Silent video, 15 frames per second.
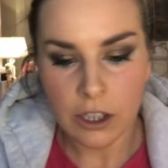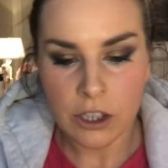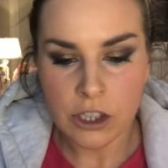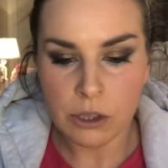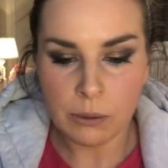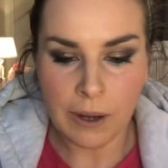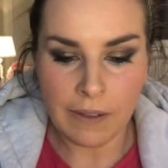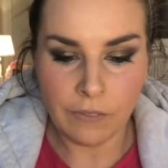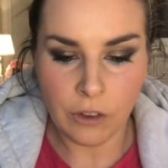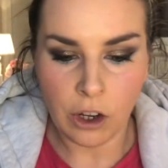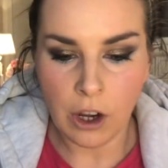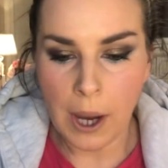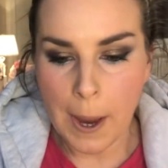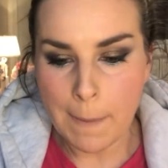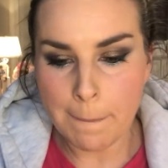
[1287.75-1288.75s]
So I've
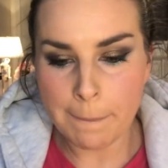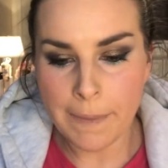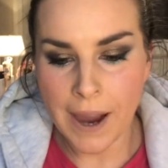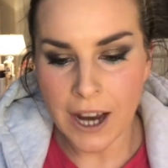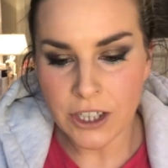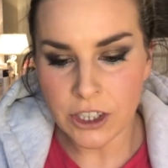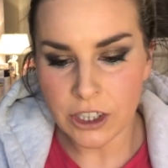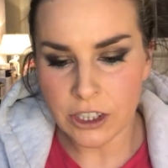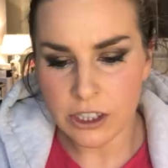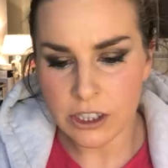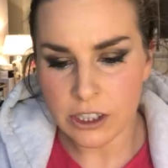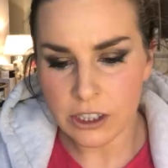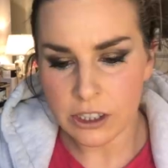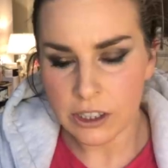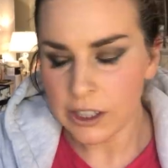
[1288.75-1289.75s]
got
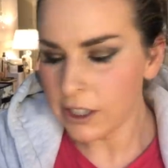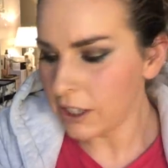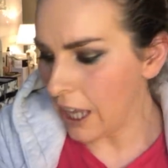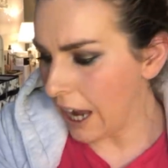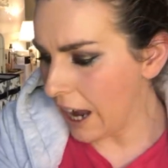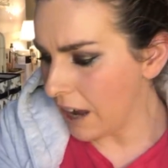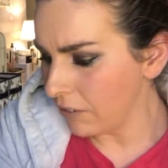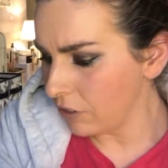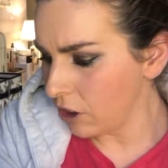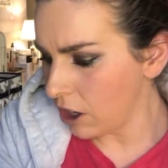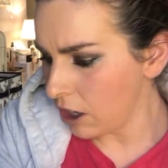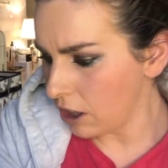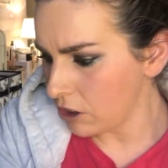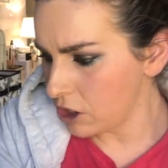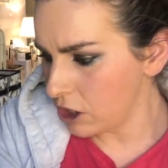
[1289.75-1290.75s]
impassioned. I have
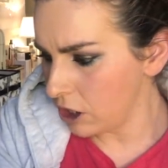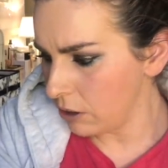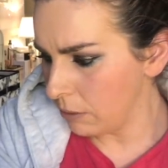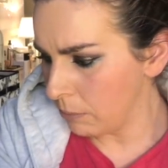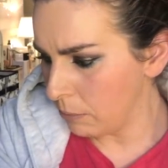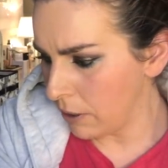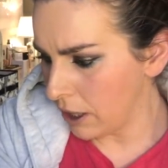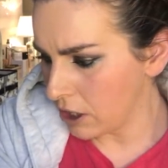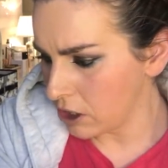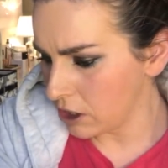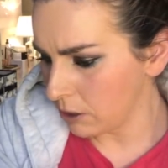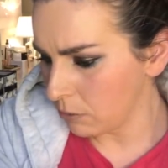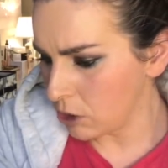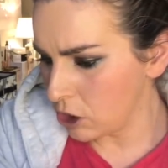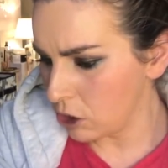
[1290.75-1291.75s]
got two
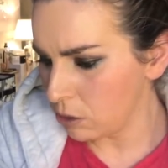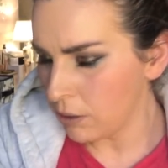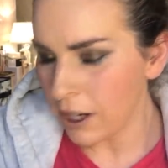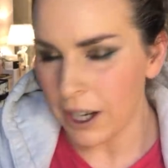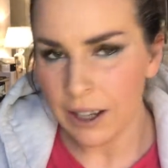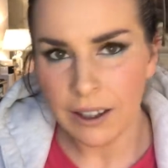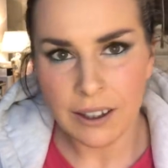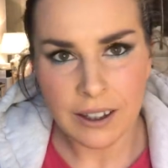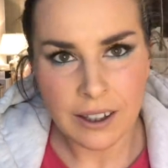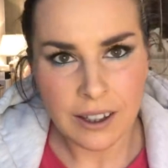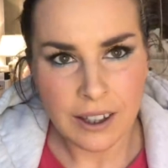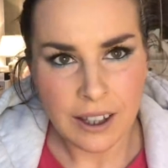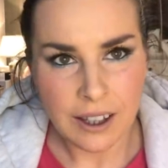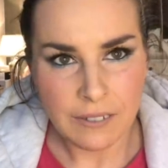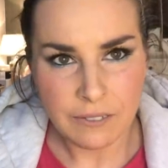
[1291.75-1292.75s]
impassioned, I'm sure.
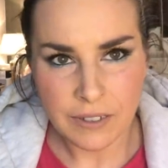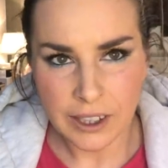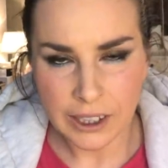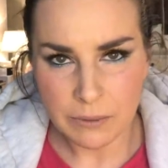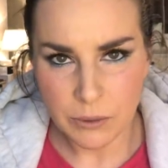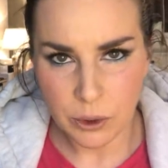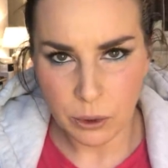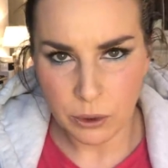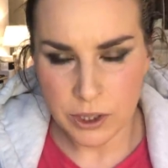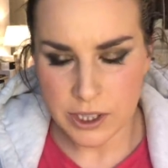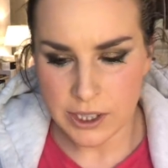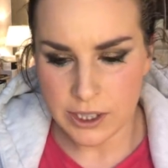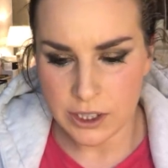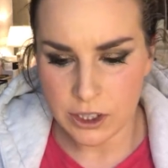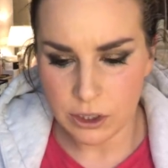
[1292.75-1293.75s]
I feel like I'm going
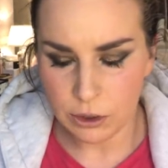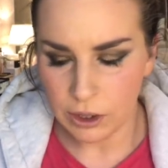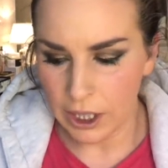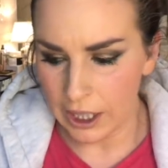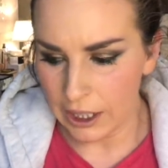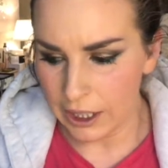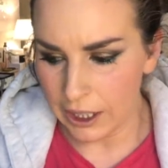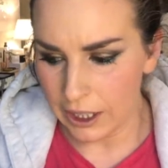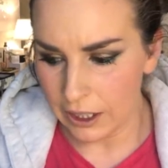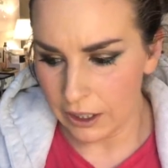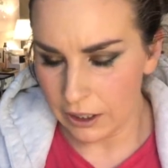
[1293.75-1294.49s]
doolally.